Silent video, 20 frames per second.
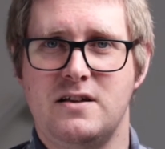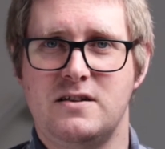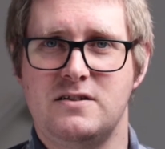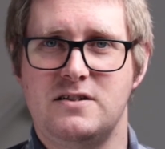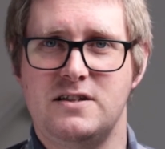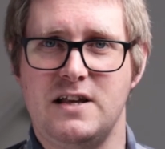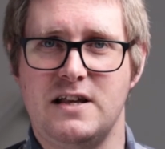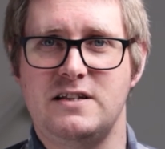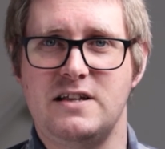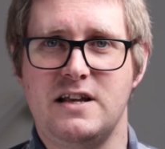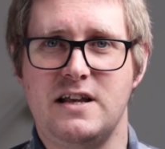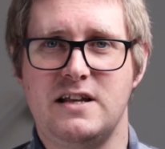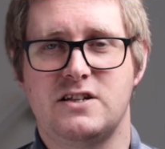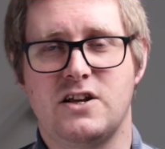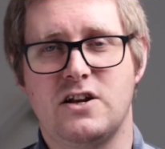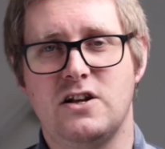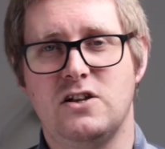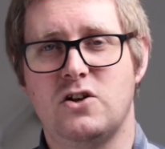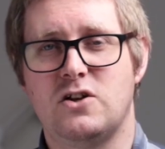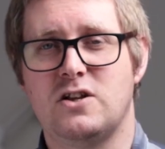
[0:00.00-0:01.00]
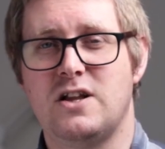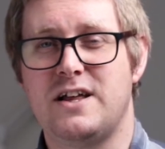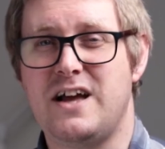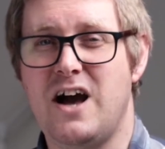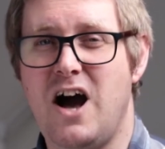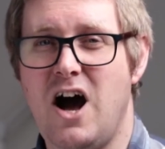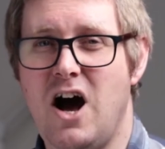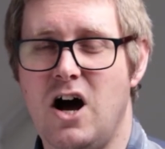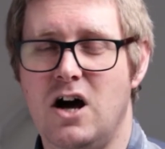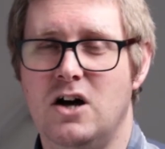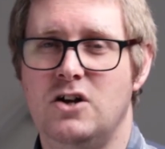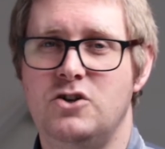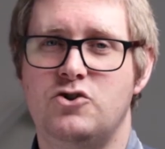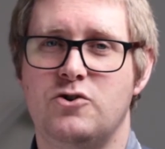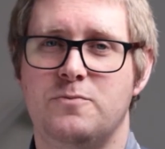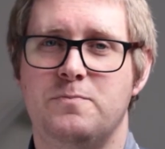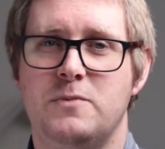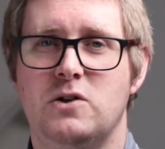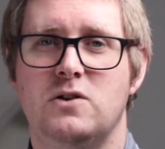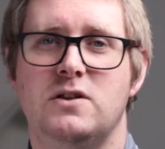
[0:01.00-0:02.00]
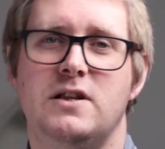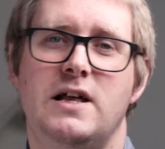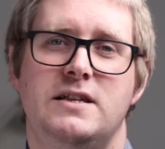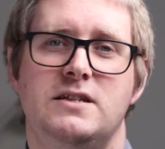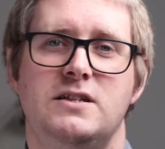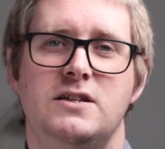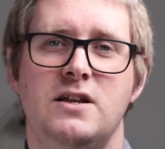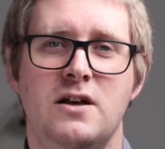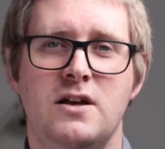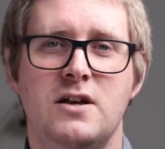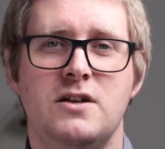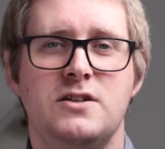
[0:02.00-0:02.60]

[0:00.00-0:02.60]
sensor is going to look like a 100mm lens.